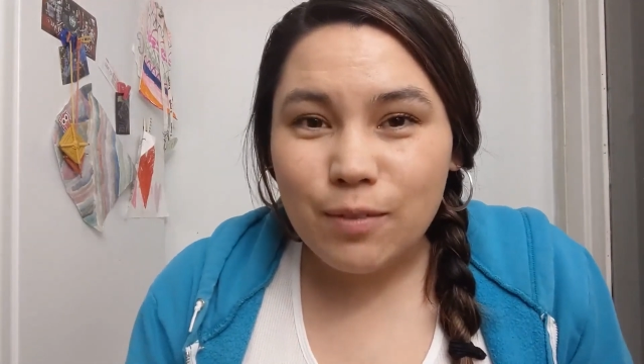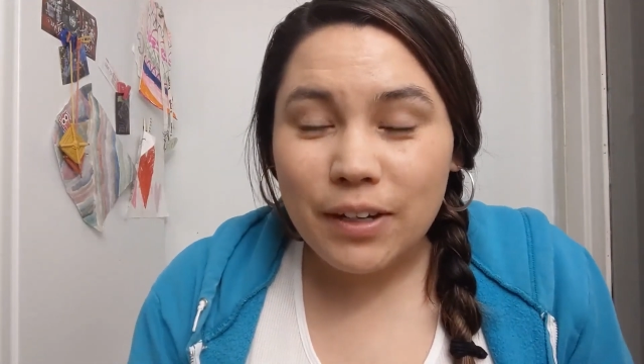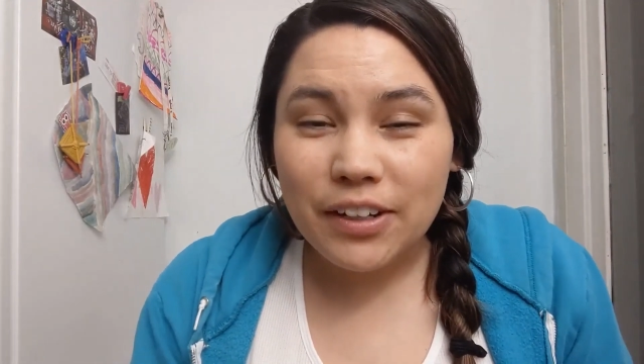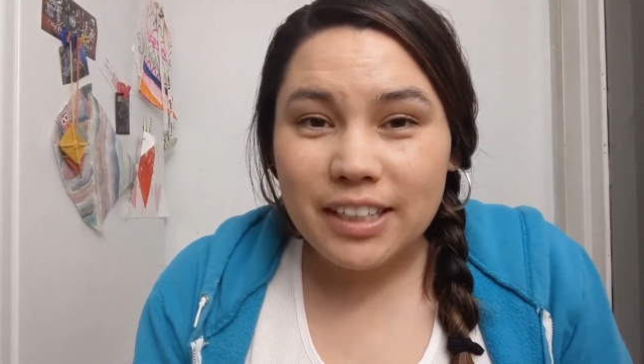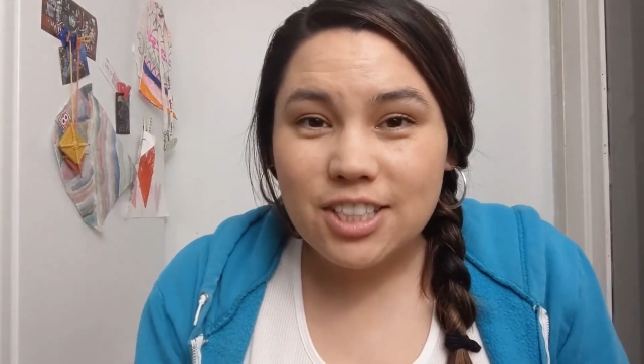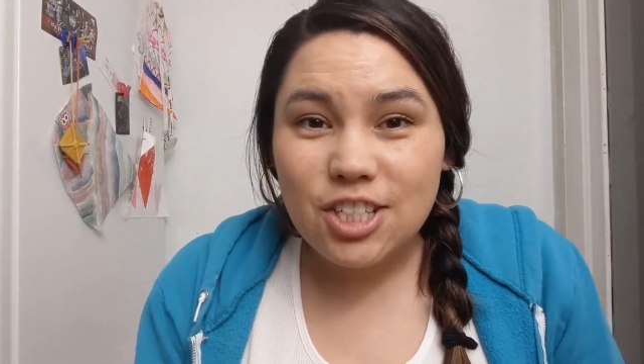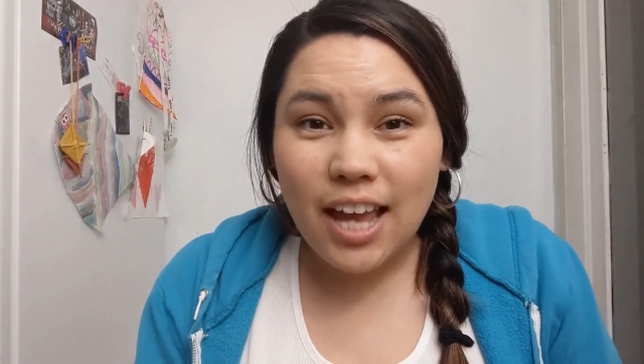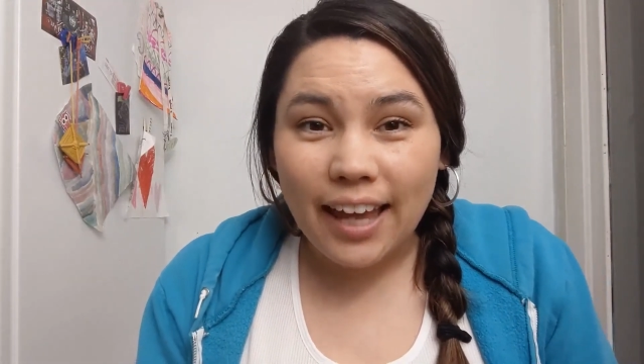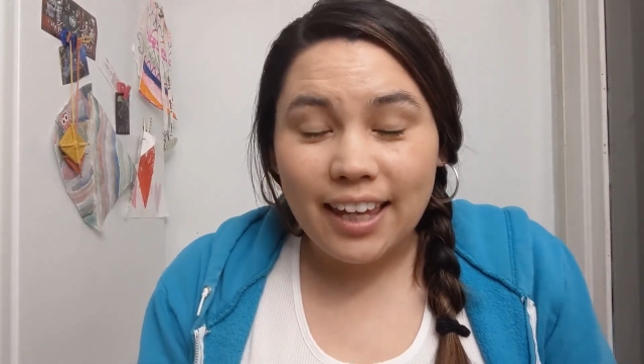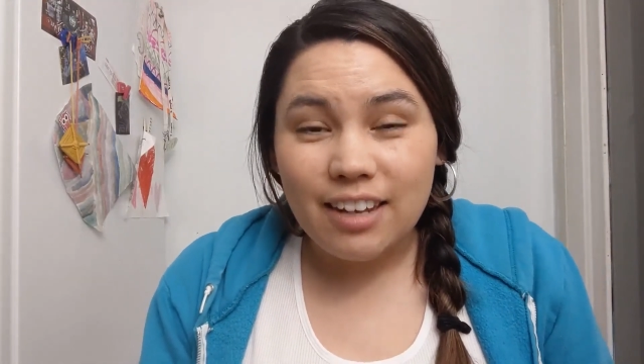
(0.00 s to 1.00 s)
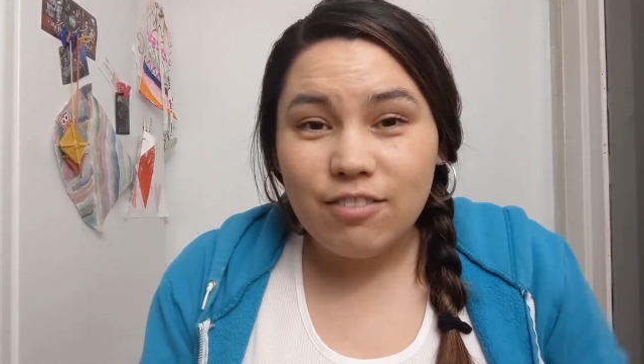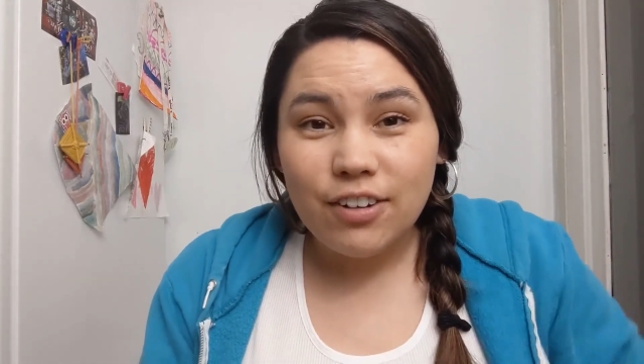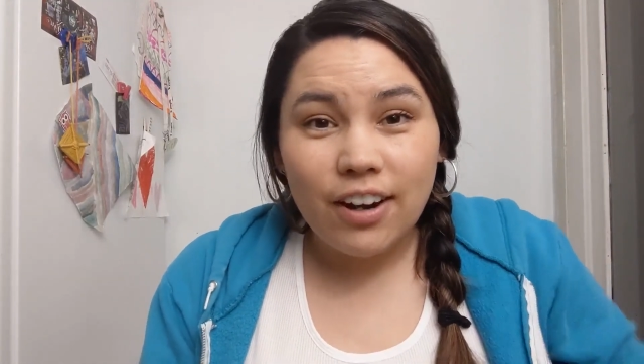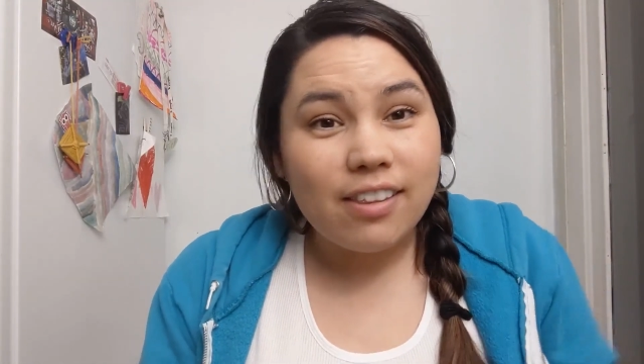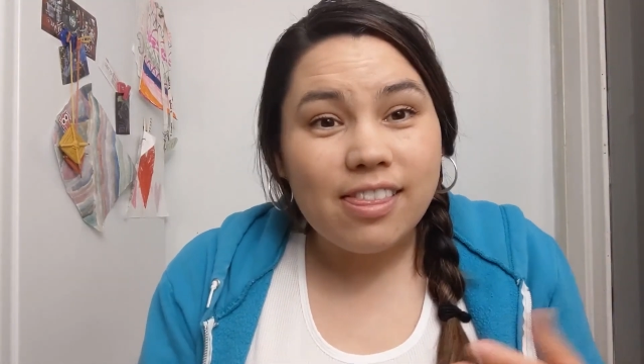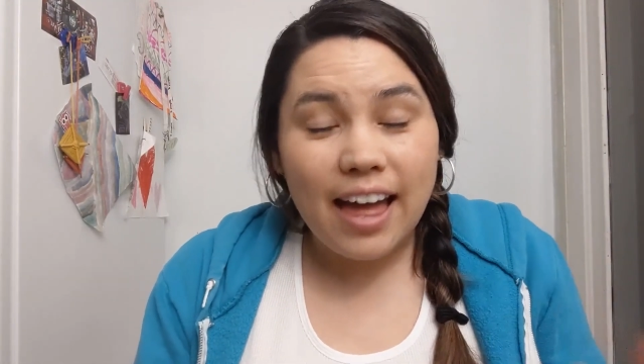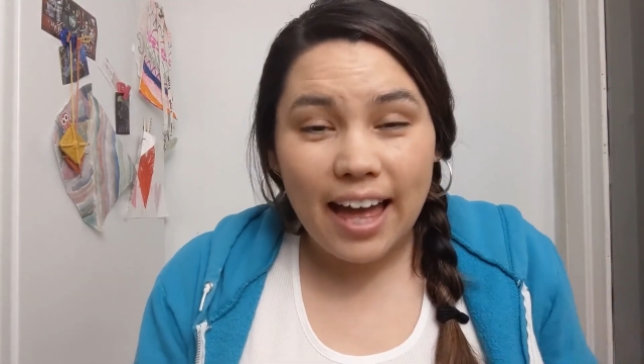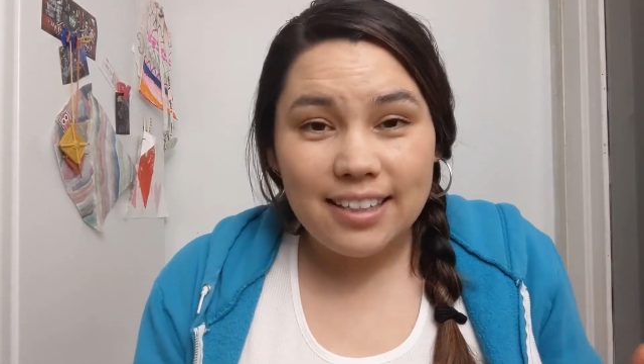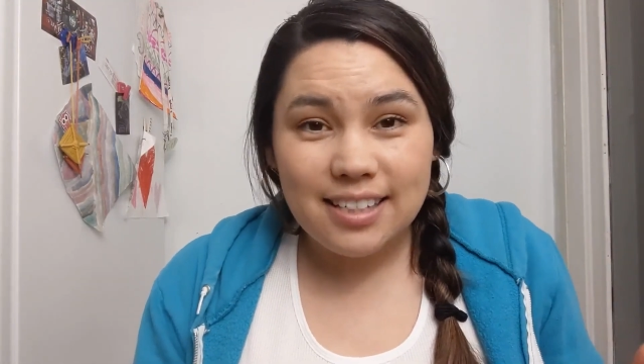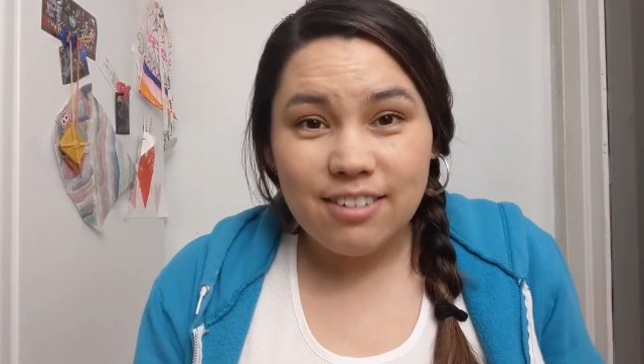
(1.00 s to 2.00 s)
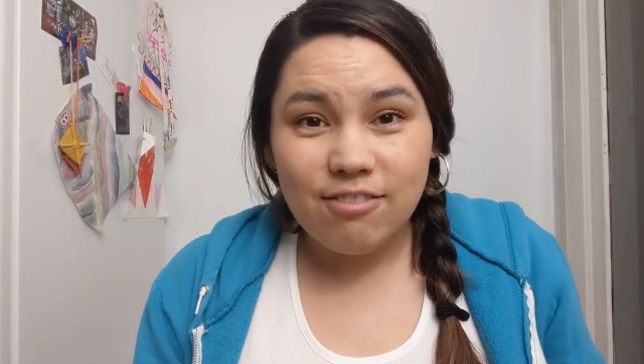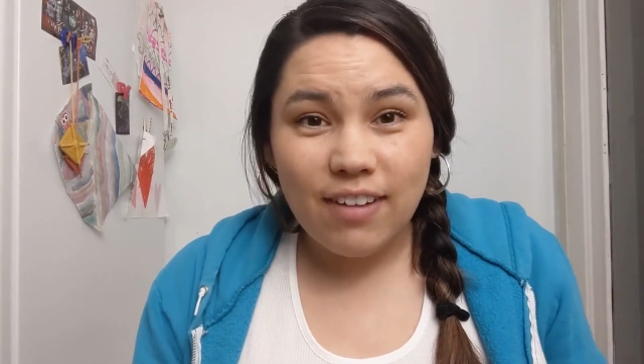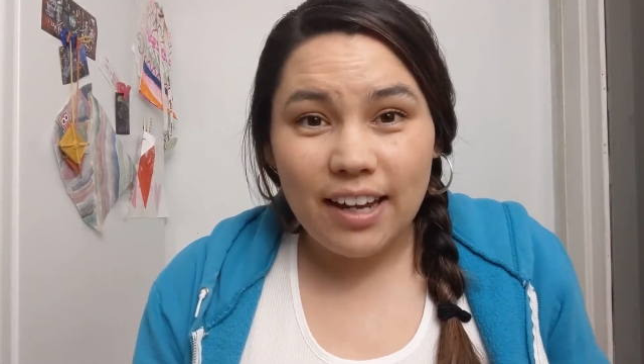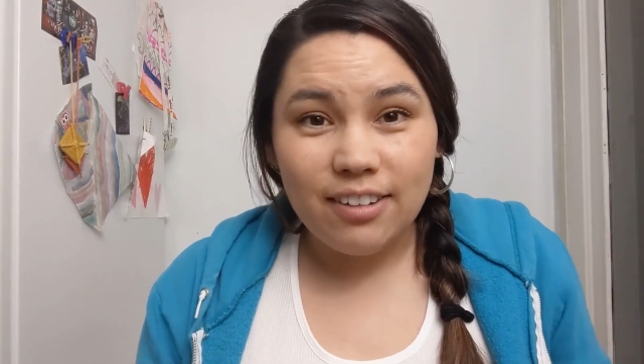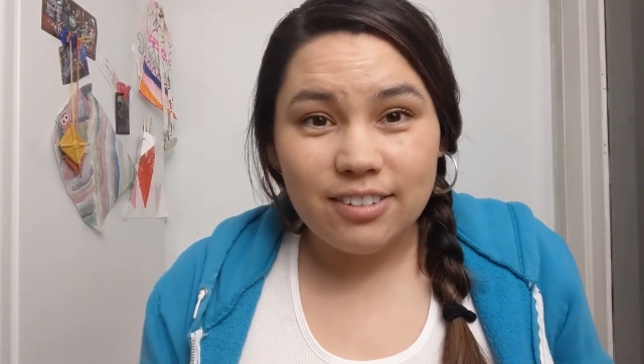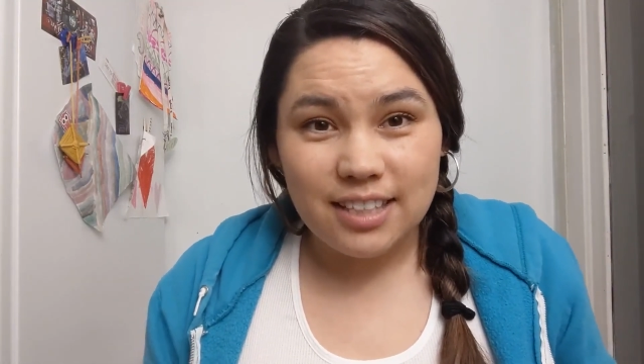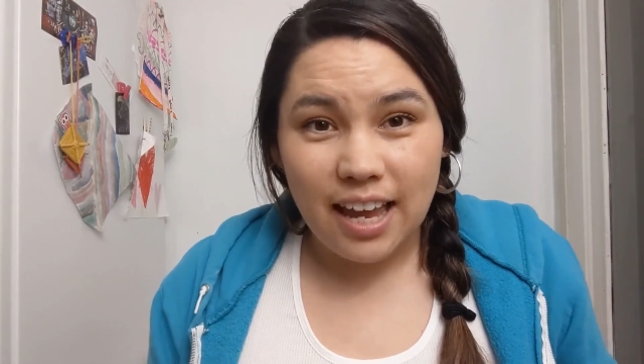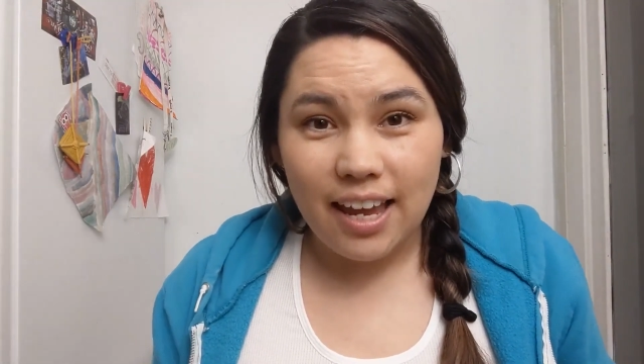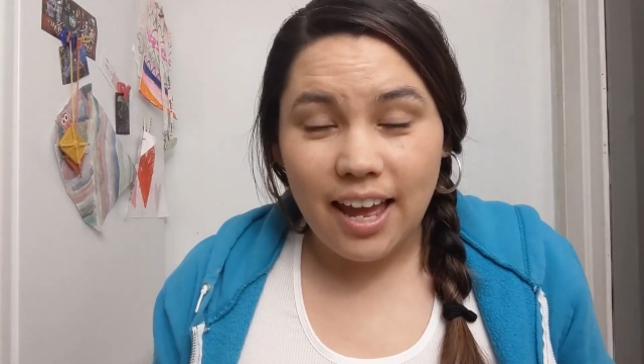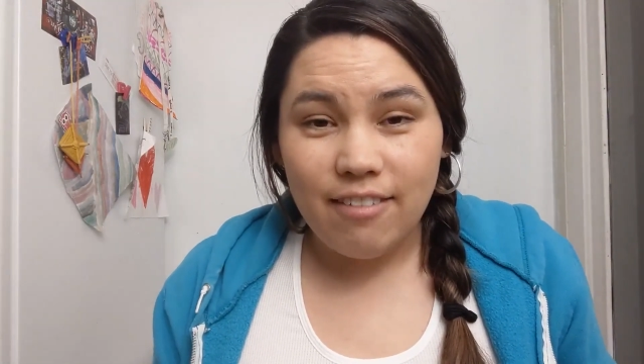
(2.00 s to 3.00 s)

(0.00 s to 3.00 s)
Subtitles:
and we are going to check in for our last and final day